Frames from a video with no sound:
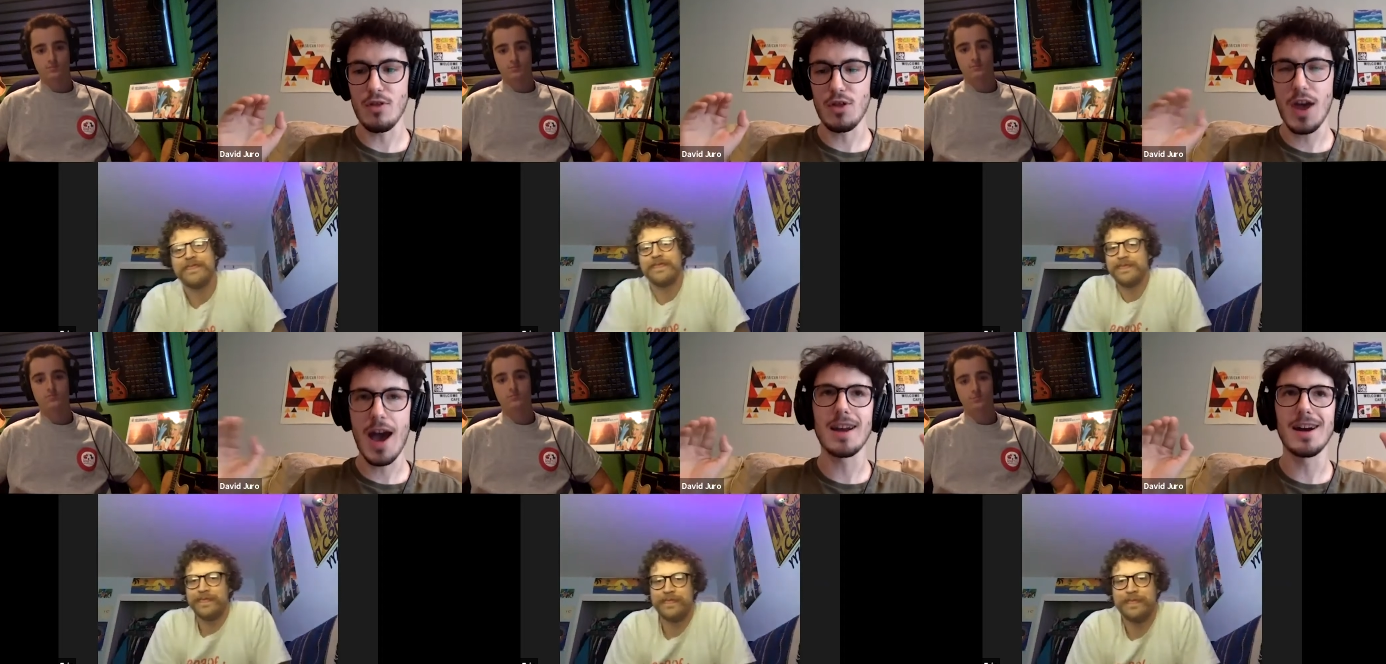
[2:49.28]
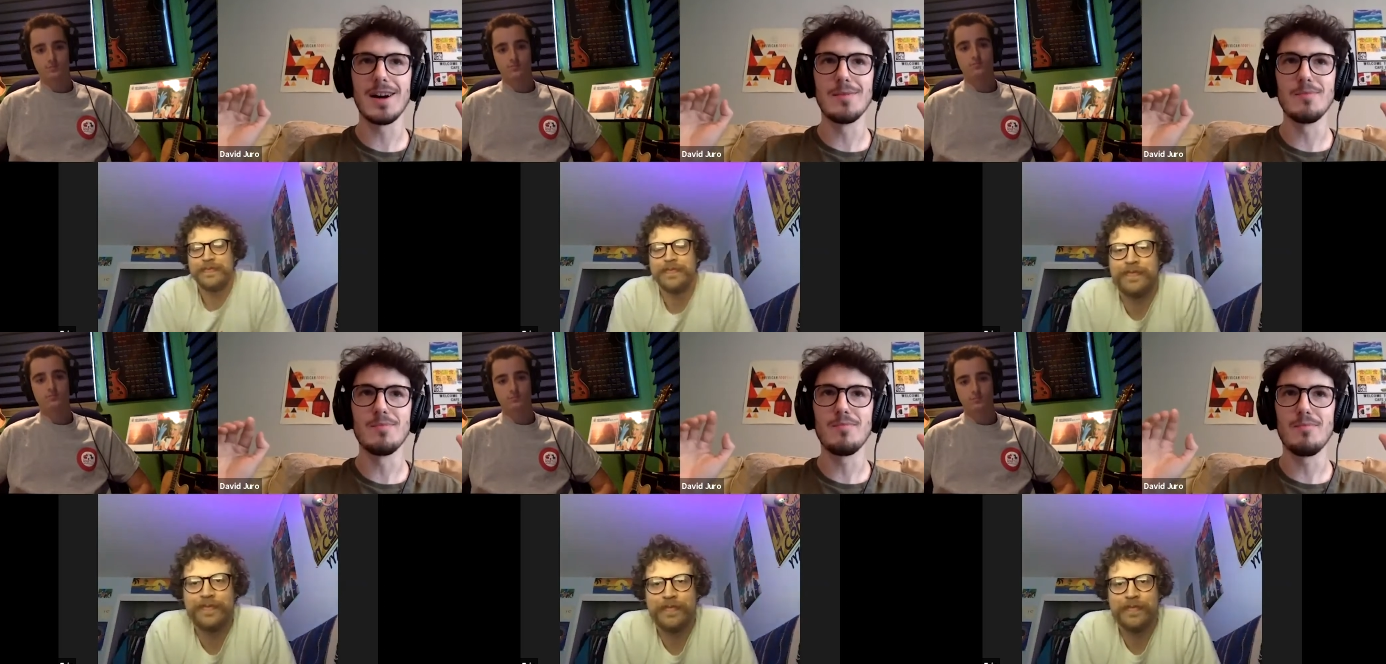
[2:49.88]
Speaker 1: that
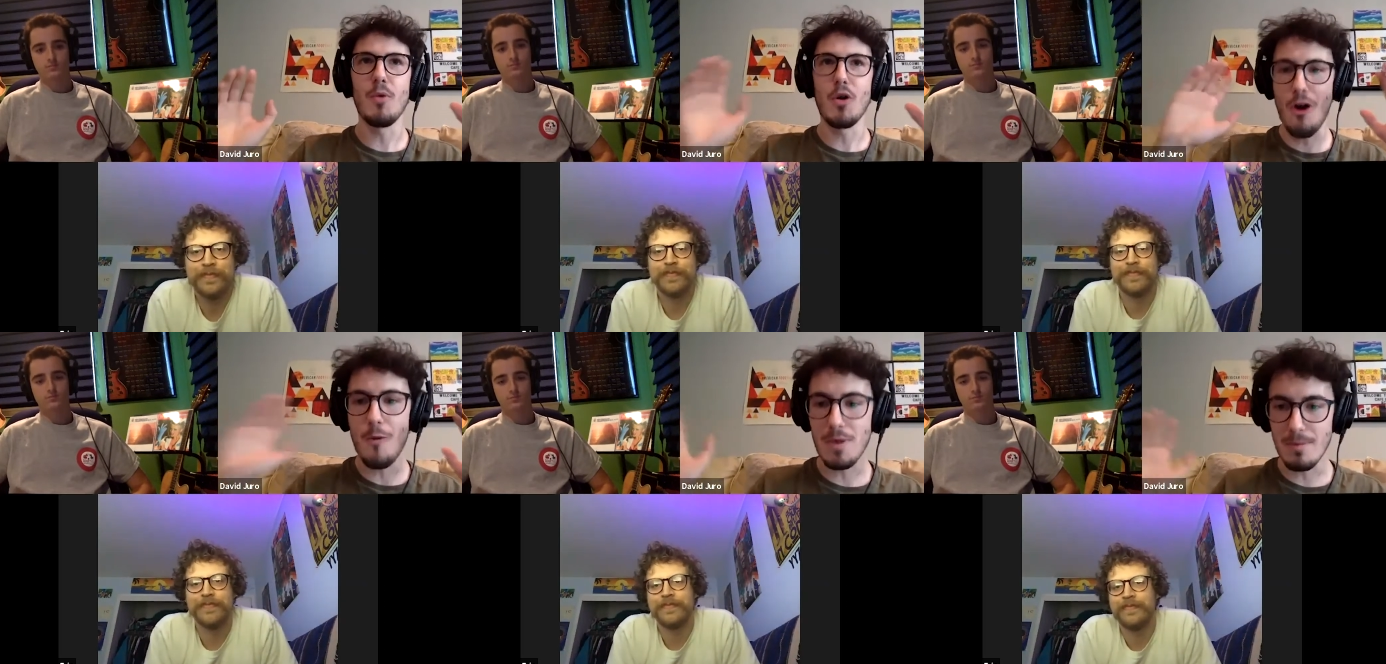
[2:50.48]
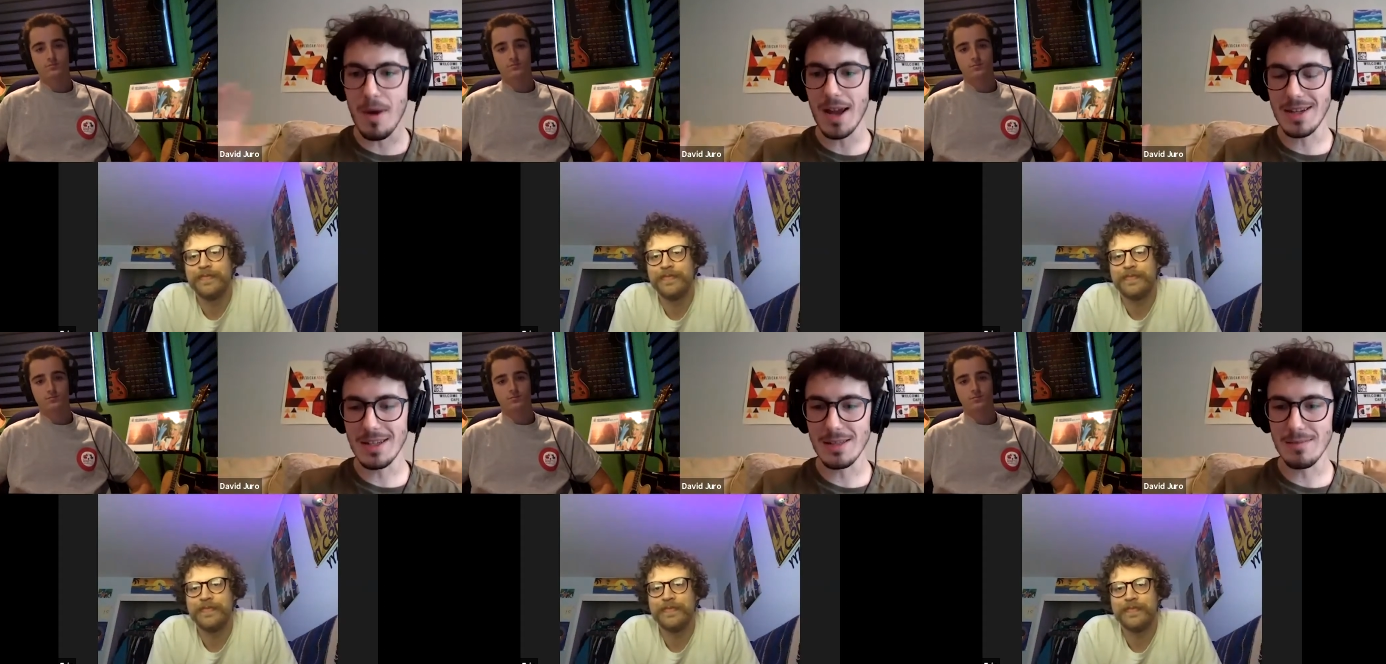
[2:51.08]
um, more
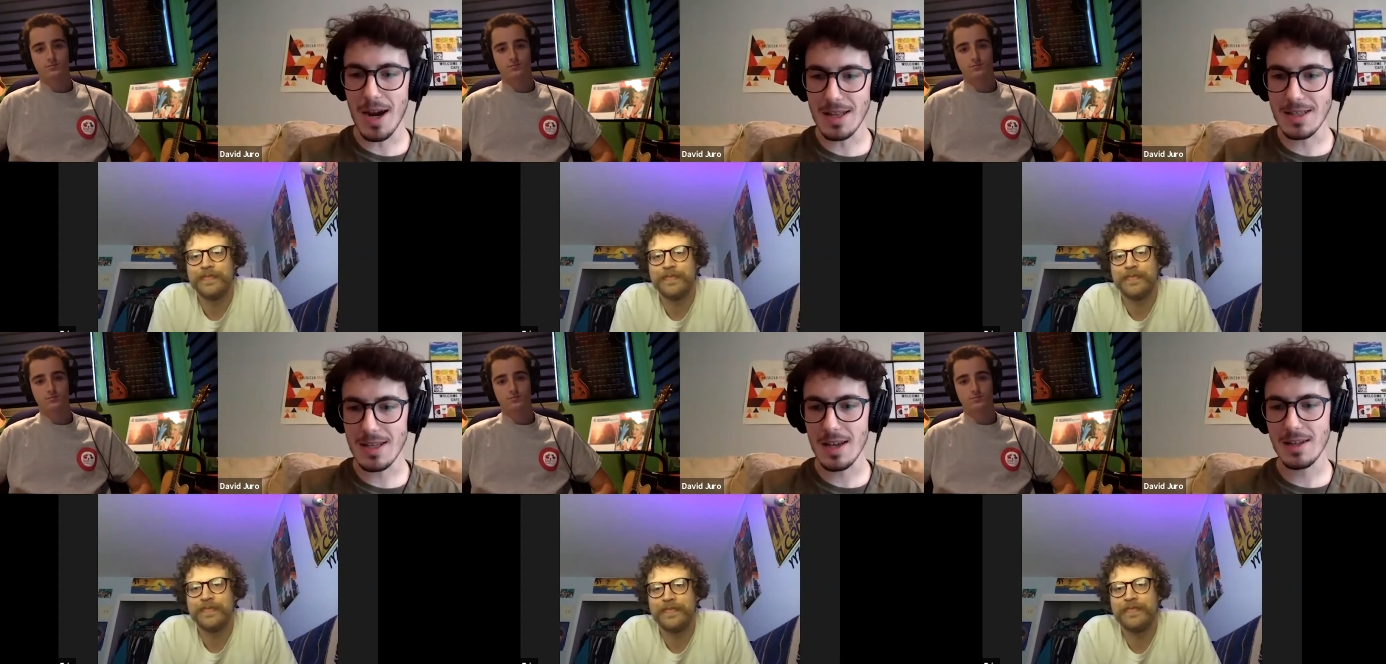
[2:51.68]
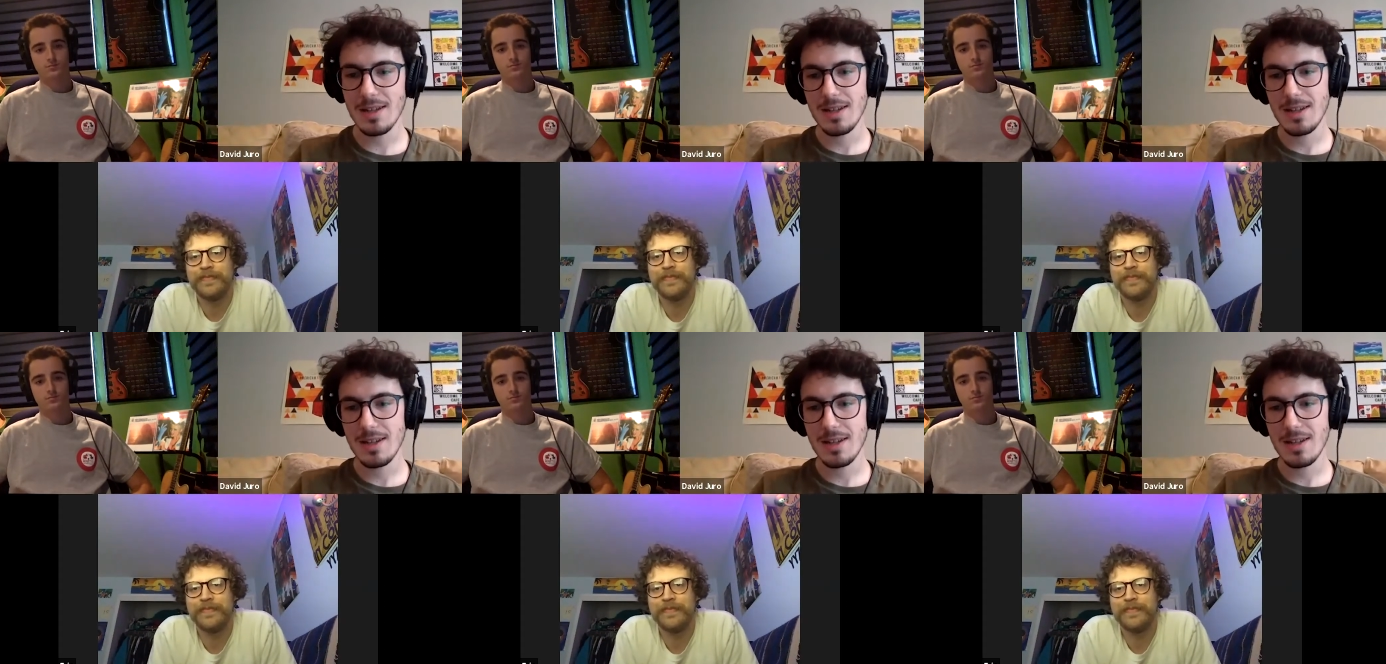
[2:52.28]
open-minded mindset.